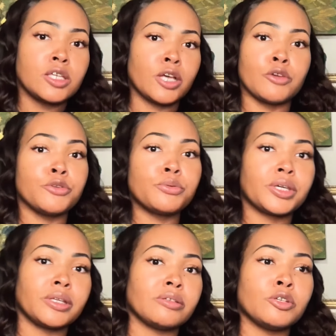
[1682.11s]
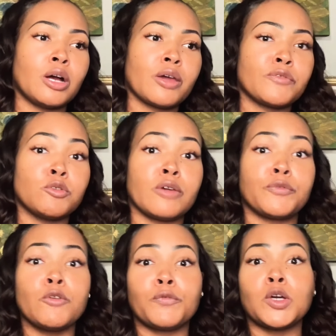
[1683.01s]
So you can, you know, if
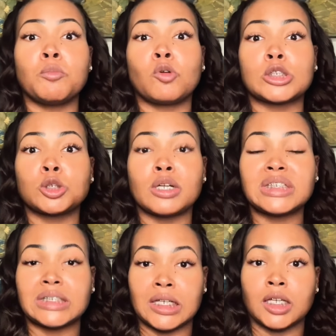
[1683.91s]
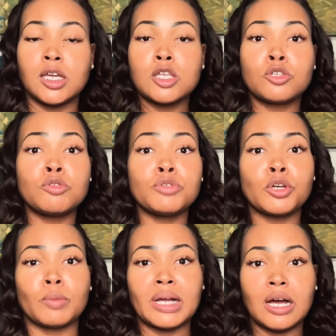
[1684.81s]
you feel more trusting to
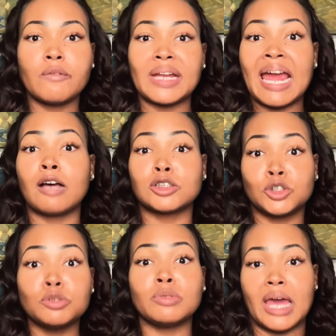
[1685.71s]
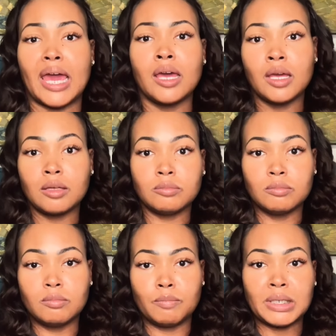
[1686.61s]
your recovery house, do that,
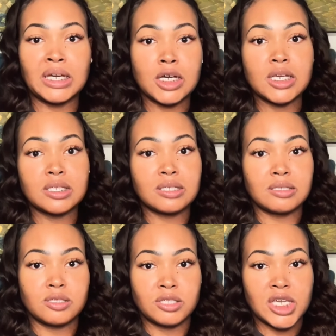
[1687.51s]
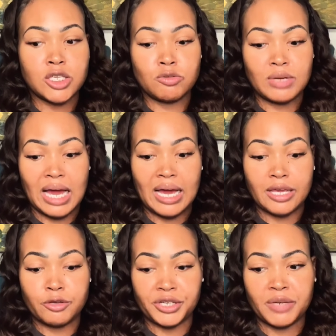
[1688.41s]
because then you're
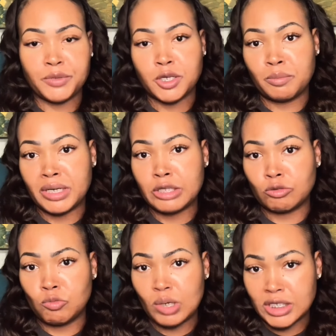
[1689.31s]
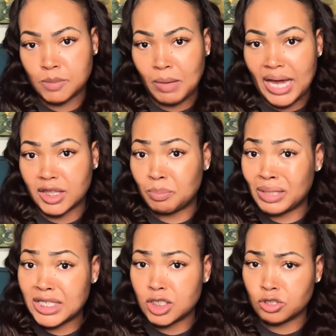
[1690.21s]
giving your money through one spot, the
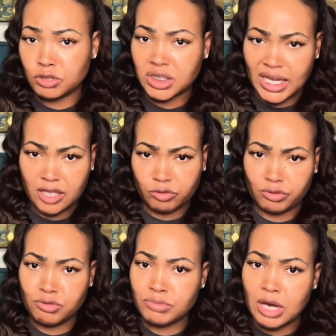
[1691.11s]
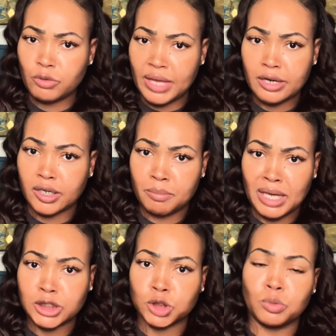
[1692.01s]
place that you're staying through. You know they're going to
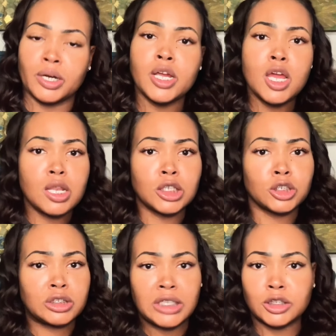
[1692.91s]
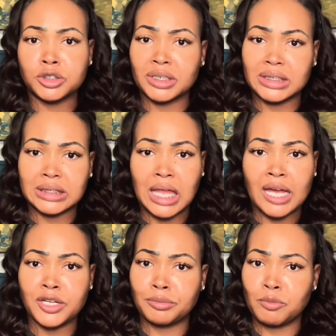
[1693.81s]
make sure that your surgery is
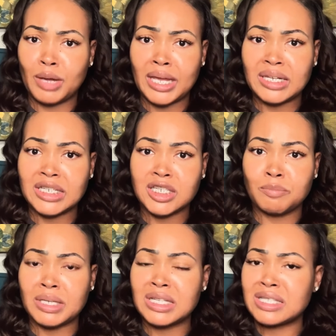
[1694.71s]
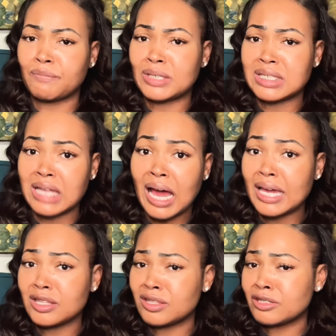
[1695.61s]
lined up the way it needs to be, because if it's
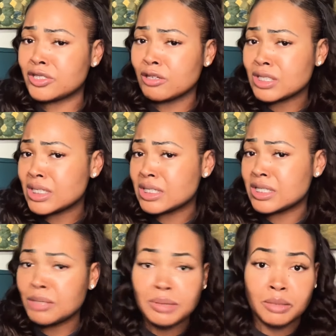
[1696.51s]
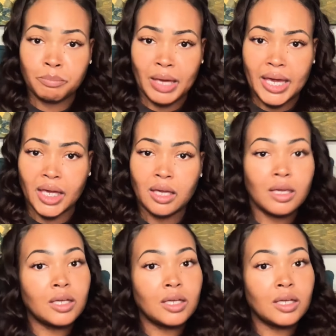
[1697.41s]
not, there's no sense in them getting paid.